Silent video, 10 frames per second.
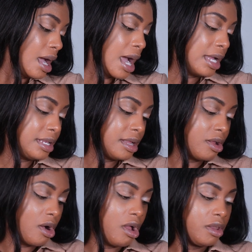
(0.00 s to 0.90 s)
I did
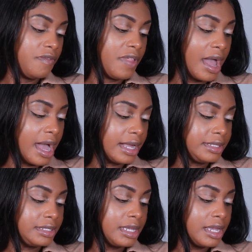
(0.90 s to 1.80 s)
all of
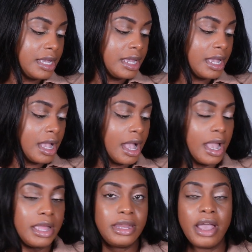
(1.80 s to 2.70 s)
that,
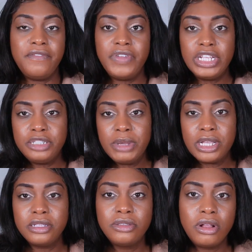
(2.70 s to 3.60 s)
and I finished my
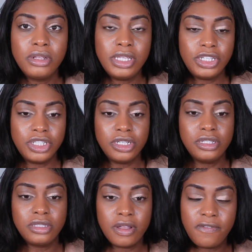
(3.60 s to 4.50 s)
consolidation and
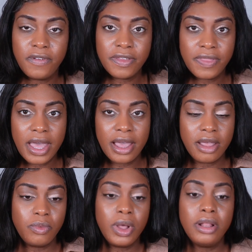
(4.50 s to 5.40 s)
stuff like
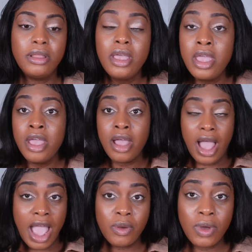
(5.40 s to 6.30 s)
that. Well,
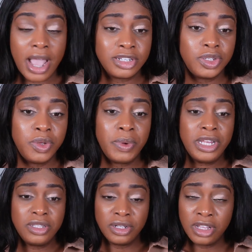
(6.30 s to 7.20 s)
I actually went
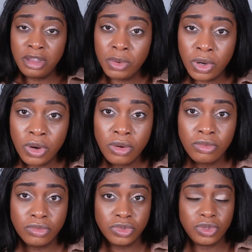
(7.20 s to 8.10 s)
into labor,
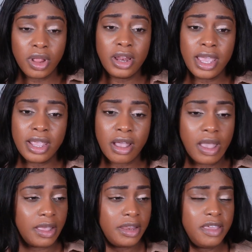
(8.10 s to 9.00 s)
like,
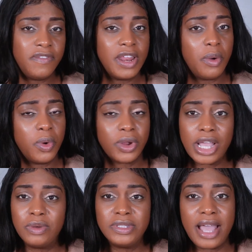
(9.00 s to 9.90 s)
and even at work,
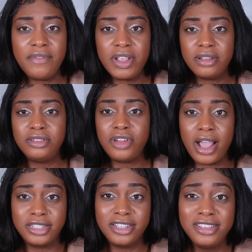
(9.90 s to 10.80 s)
I was having
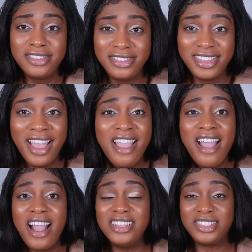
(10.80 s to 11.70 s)
contractions
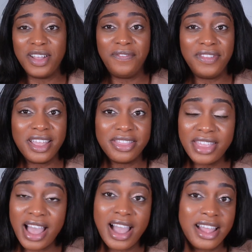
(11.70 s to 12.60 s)
and stuff like
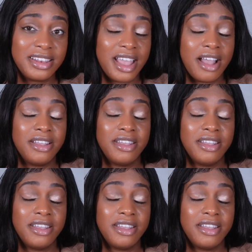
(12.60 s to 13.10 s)
that.